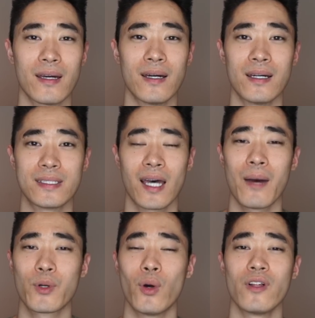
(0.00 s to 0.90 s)
a
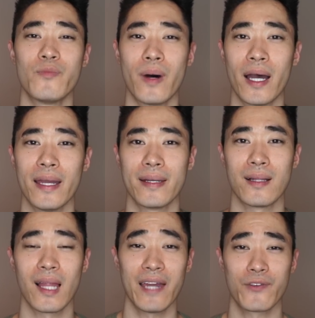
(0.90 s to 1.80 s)
top goal of mine,
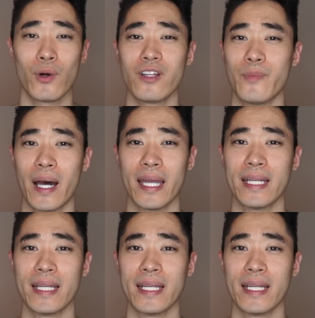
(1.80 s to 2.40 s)
a life goal of mine,